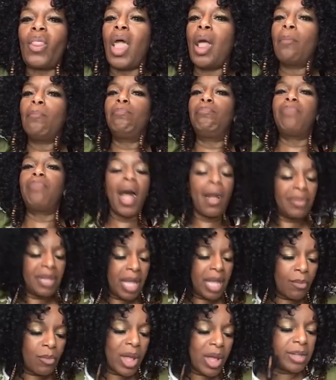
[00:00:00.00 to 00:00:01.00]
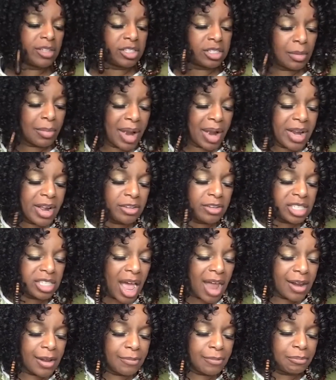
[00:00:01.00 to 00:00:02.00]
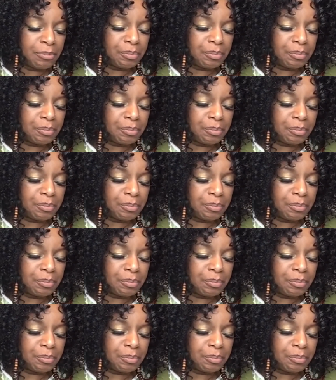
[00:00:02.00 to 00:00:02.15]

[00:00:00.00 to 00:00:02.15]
Bobby got, wait, somebody else got it.